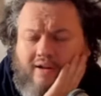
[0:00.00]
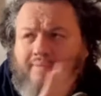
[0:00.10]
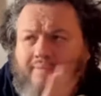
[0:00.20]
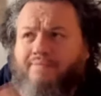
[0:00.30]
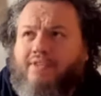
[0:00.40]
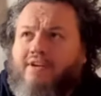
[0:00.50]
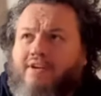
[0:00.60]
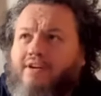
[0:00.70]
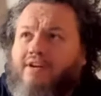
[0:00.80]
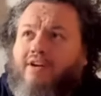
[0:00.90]

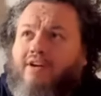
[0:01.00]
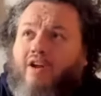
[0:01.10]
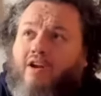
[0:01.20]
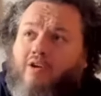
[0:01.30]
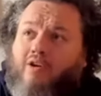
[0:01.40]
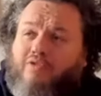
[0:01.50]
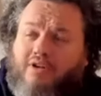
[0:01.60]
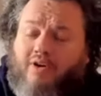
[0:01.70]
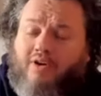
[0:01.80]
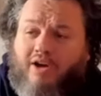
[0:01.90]

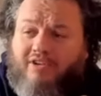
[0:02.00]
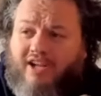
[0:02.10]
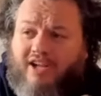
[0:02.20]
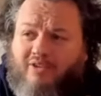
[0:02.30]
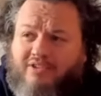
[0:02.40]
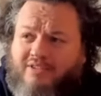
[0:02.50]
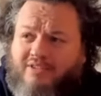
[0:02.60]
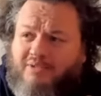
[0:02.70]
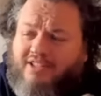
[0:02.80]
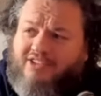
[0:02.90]
I have an
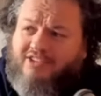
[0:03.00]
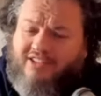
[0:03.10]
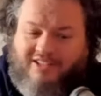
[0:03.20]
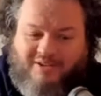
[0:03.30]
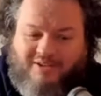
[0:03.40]
accountant, but that's